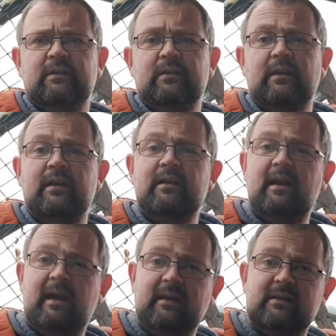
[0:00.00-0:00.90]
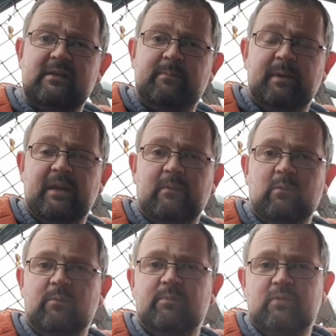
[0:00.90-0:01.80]
the next bit will
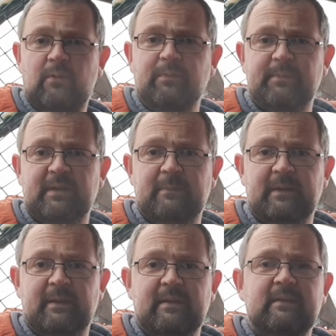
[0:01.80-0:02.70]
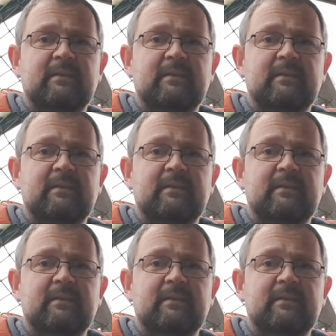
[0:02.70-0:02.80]
probably be,